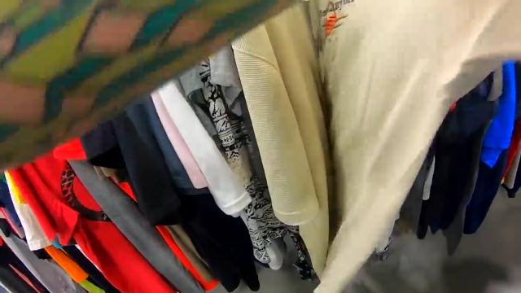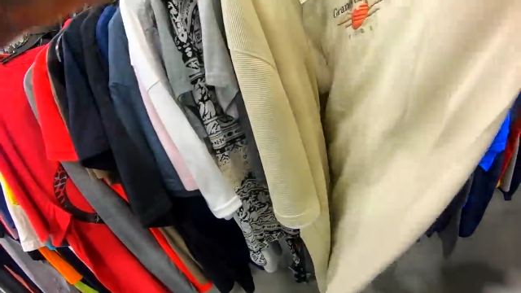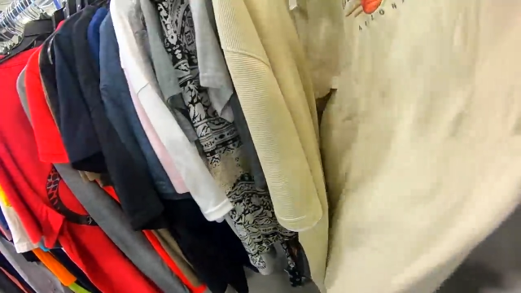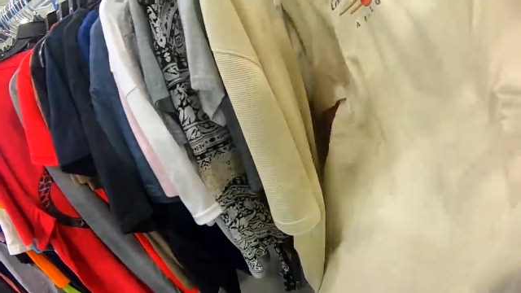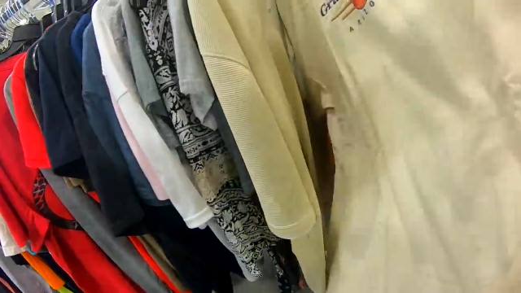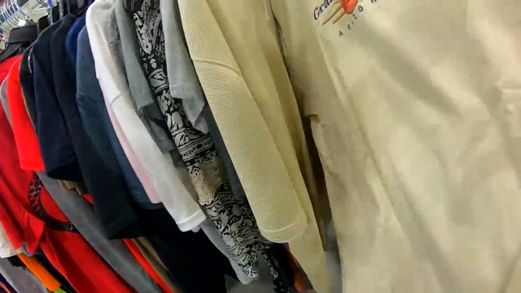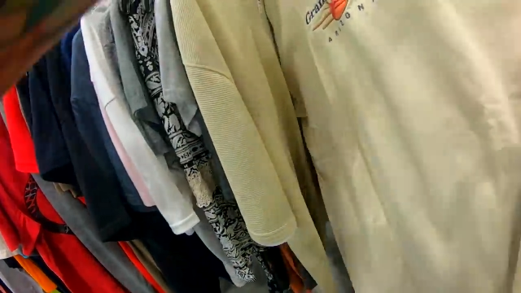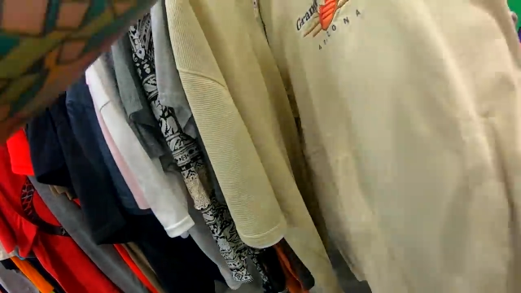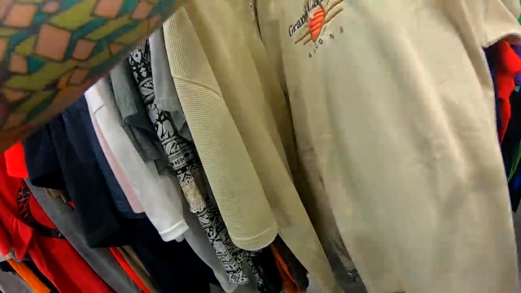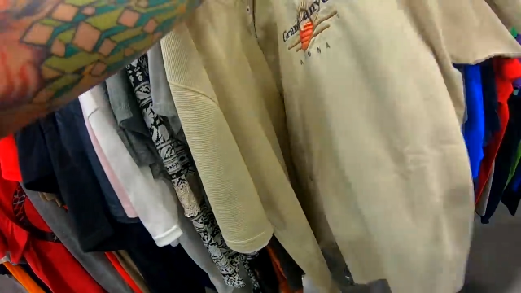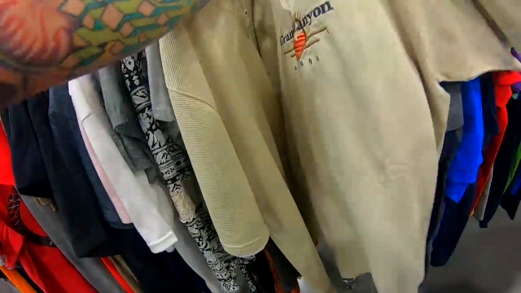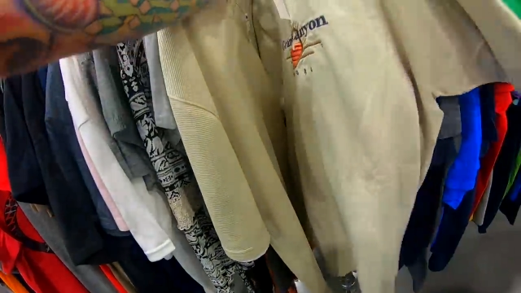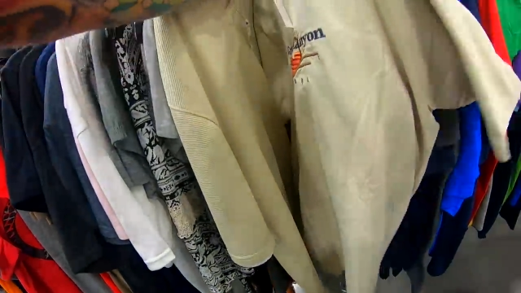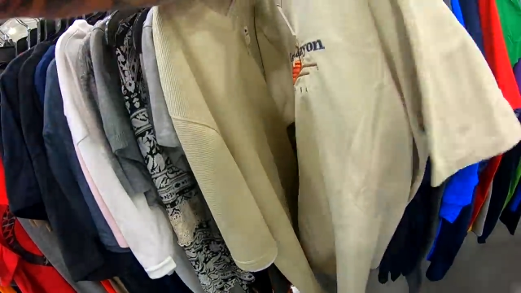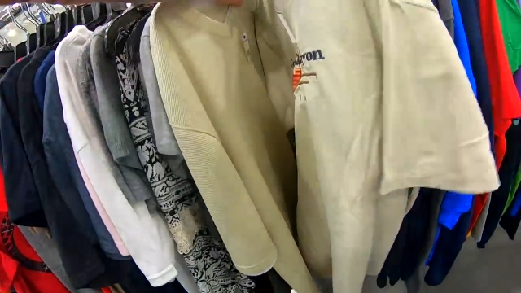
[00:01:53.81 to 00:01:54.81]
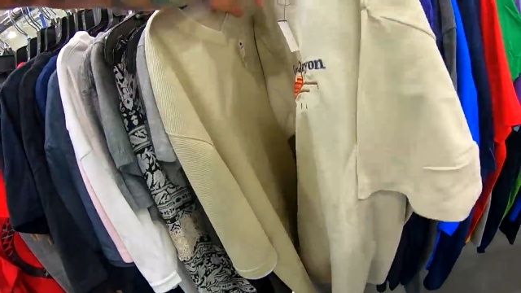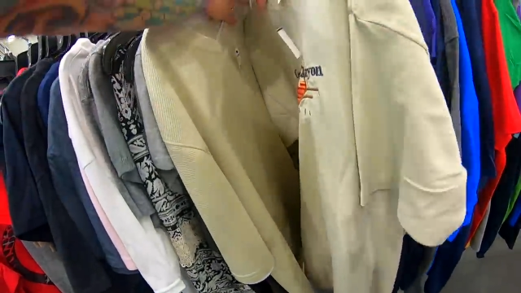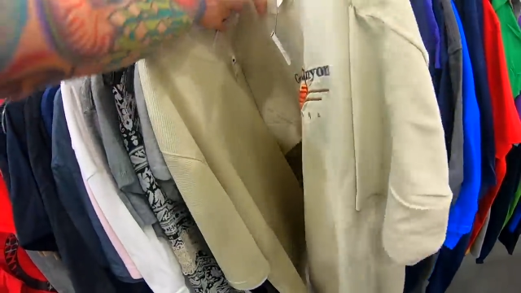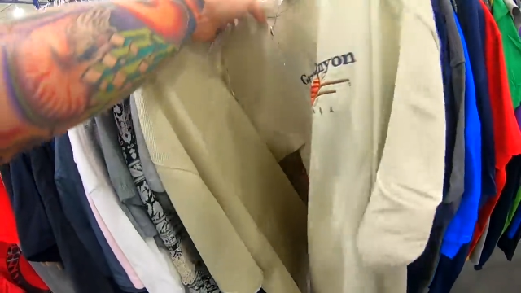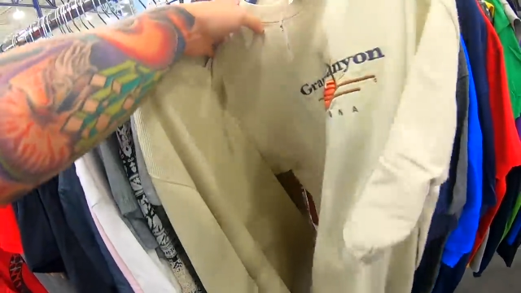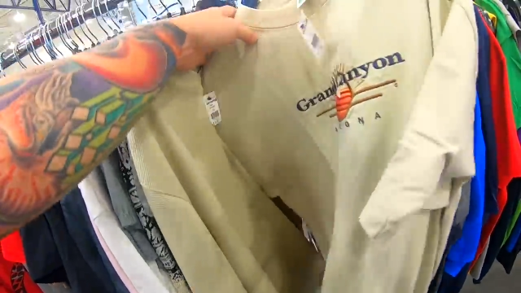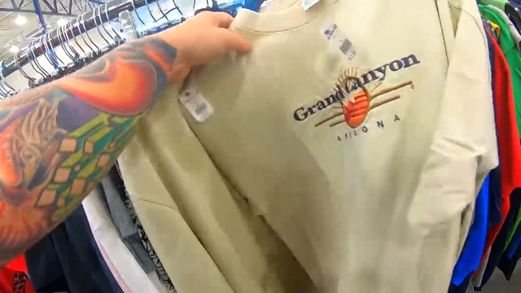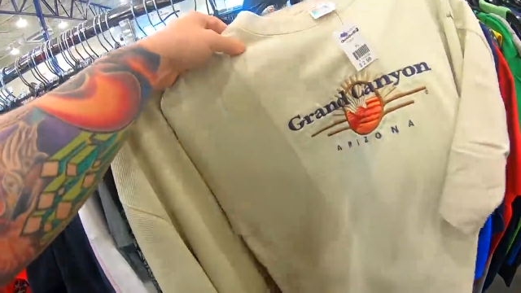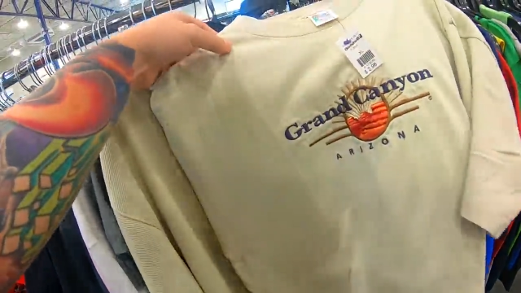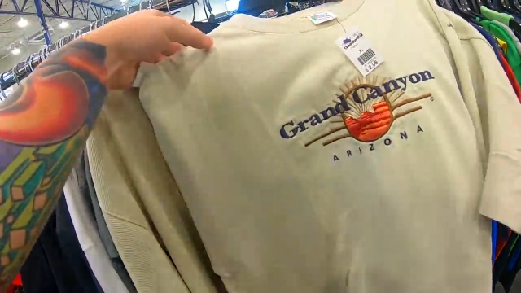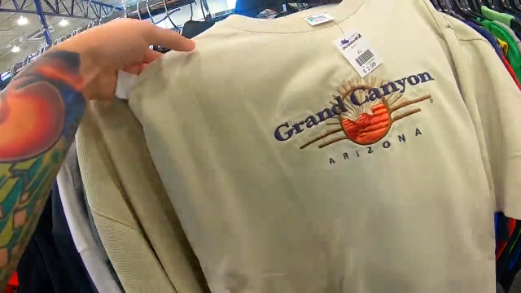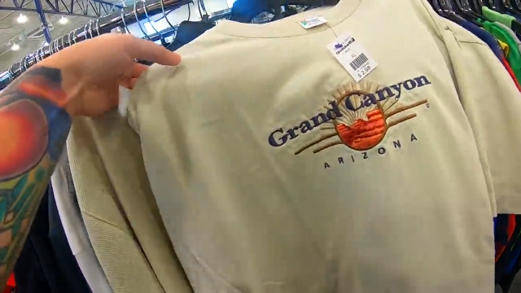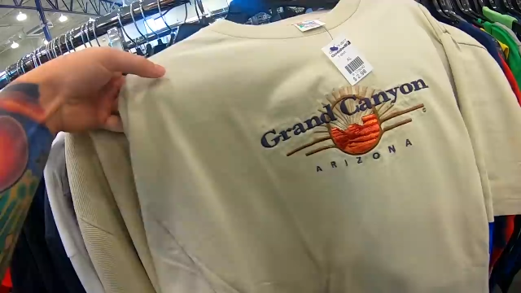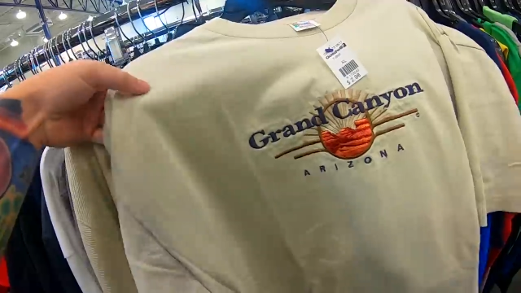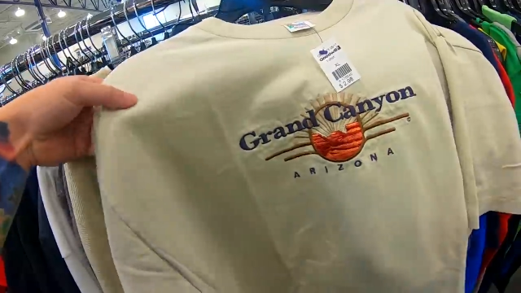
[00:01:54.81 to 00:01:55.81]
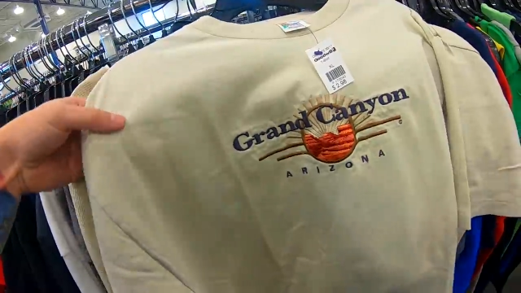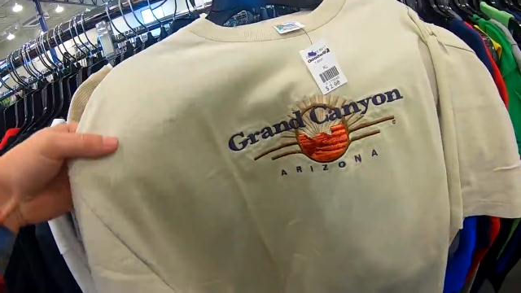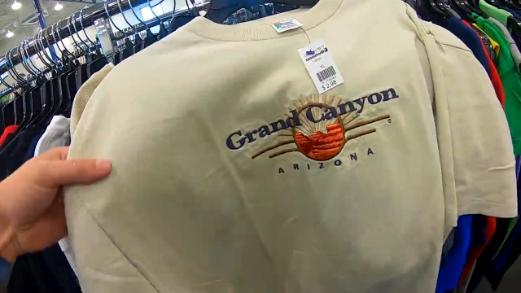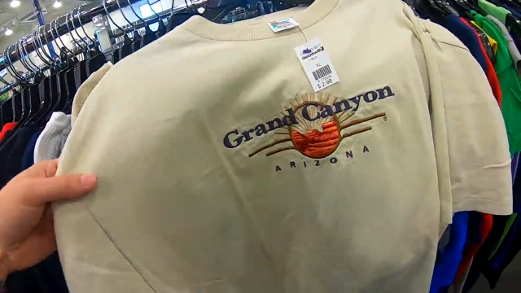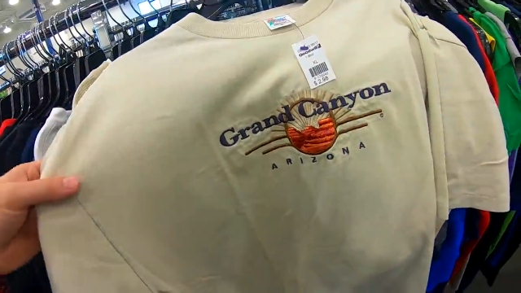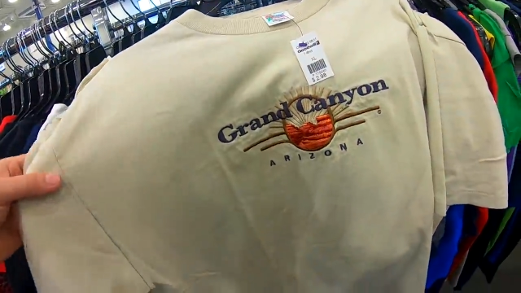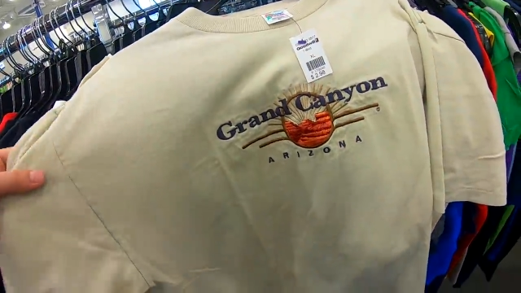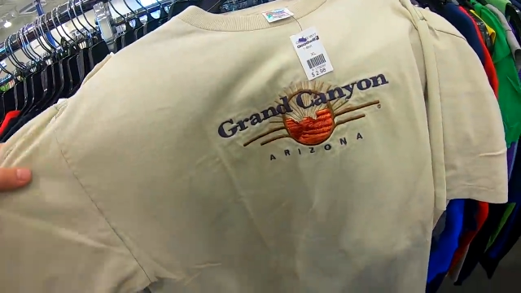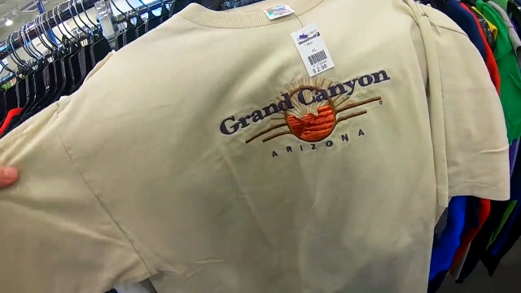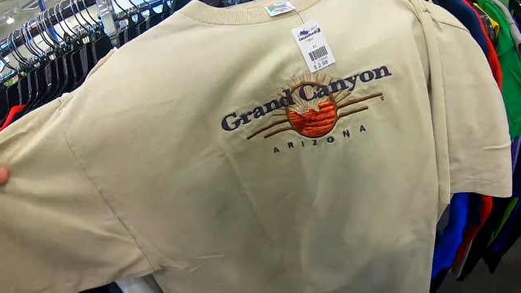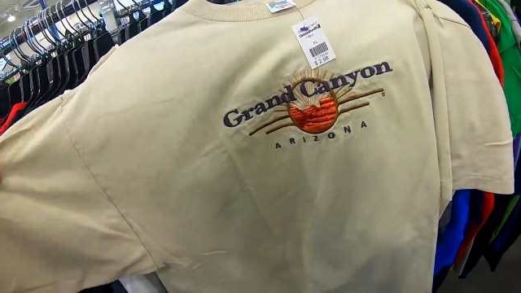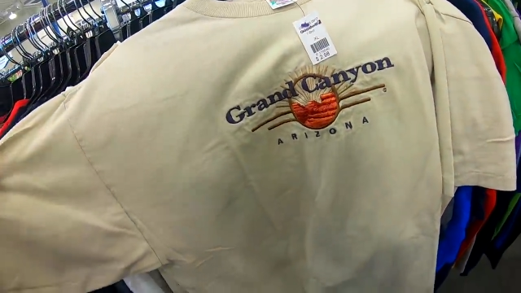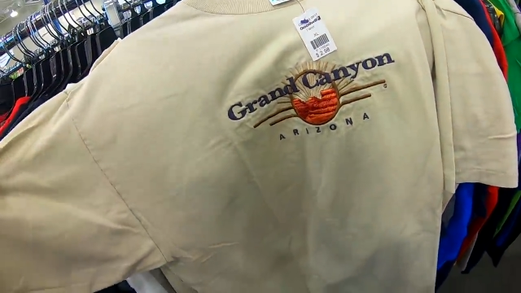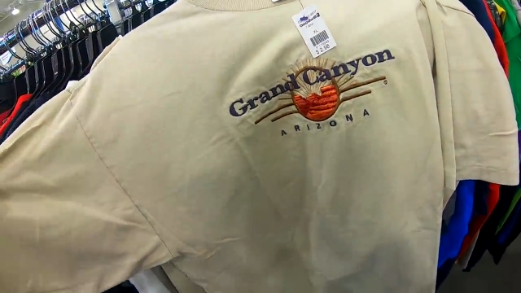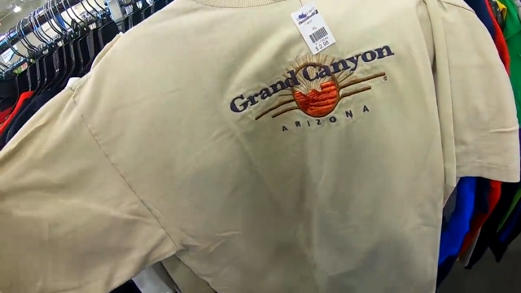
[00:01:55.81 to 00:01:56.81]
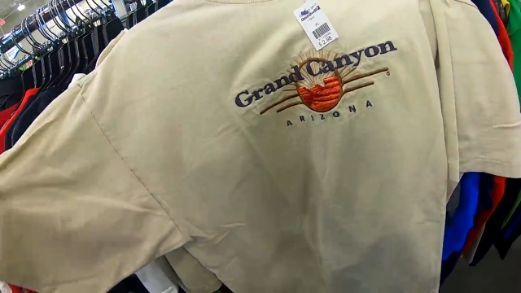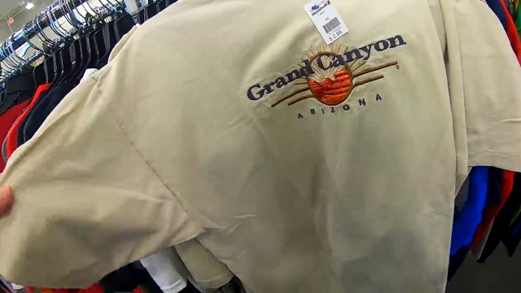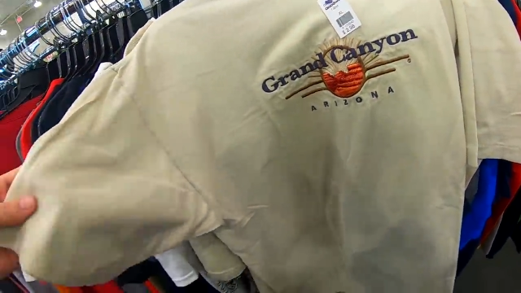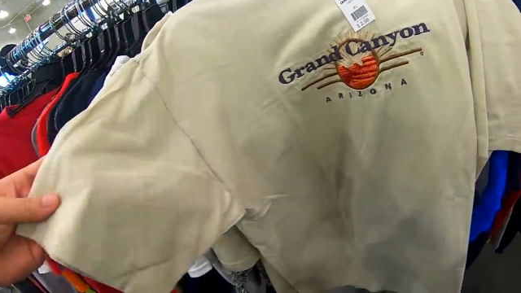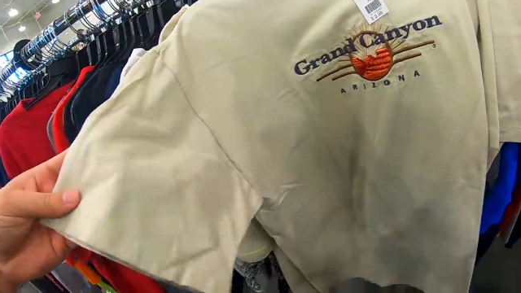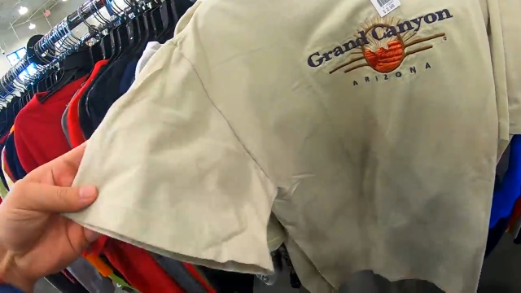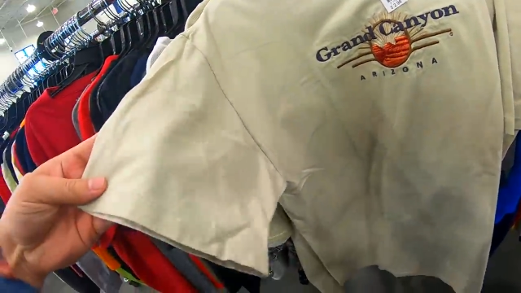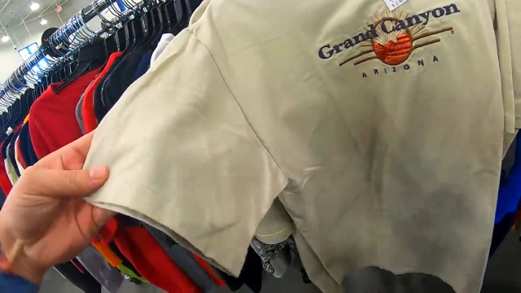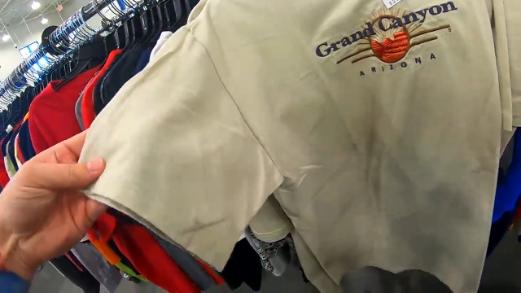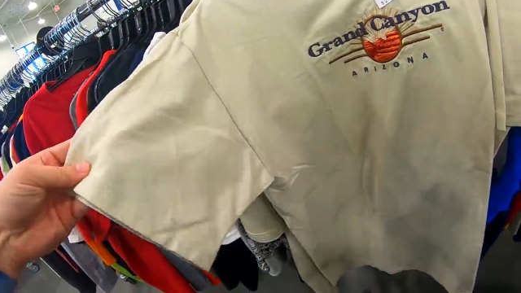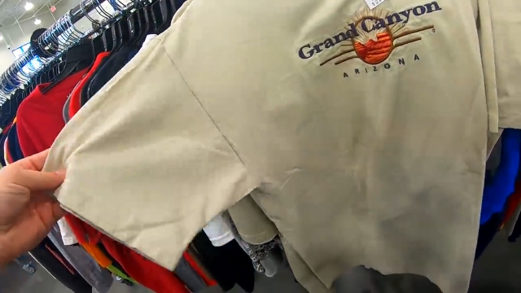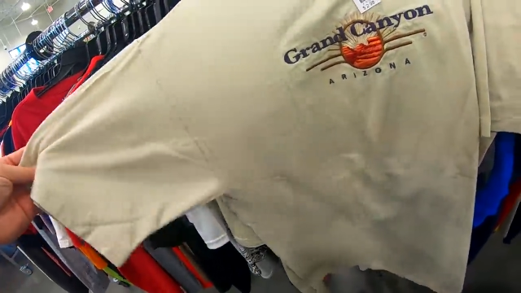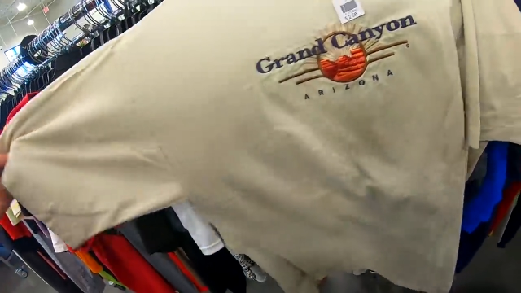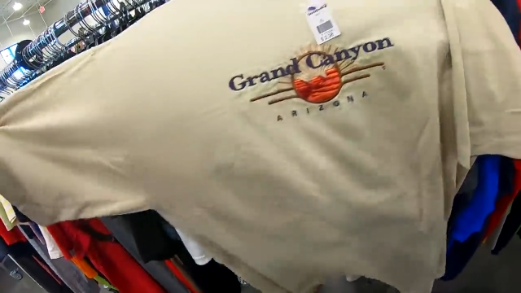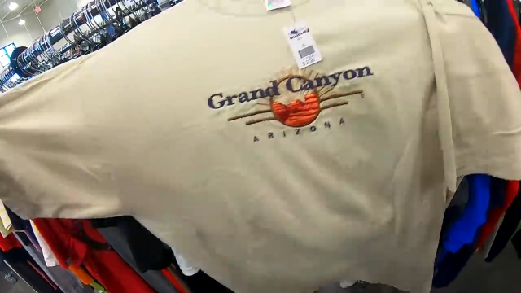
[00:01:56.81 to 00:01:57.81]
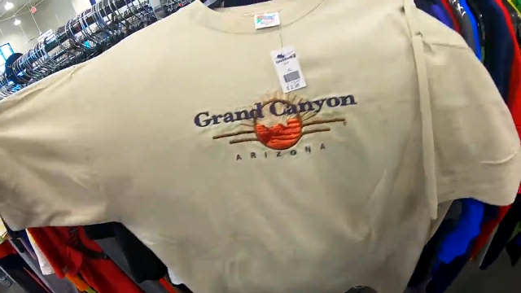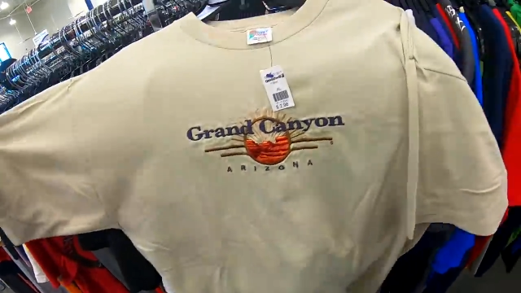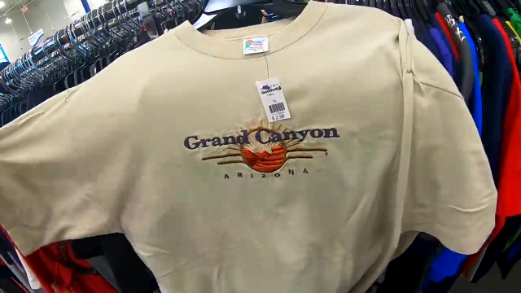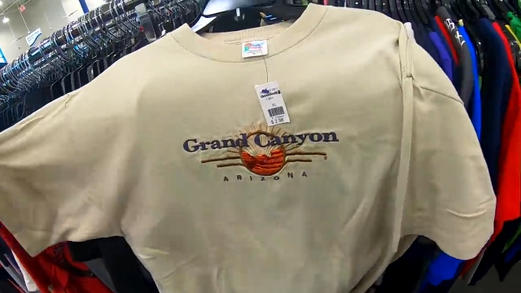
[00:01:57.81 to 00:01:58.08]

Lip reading: (no speaker visible)